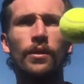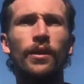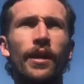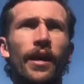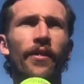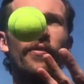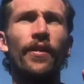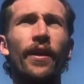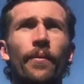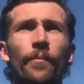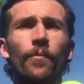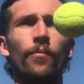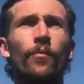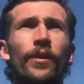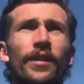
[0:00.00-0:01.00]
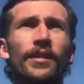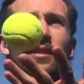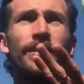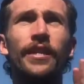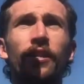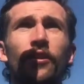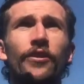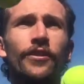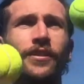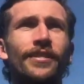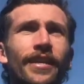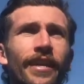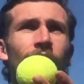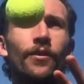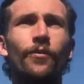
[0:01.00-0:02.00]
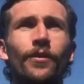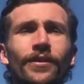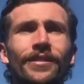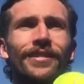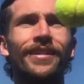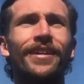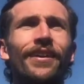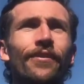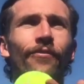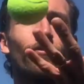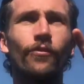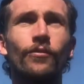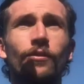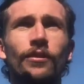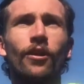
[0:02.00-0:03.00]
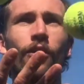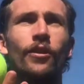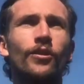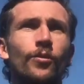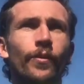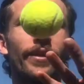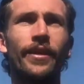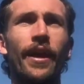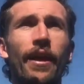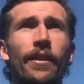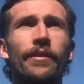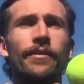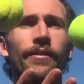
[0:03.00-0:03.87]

And then we continue the sequence for as long as we can.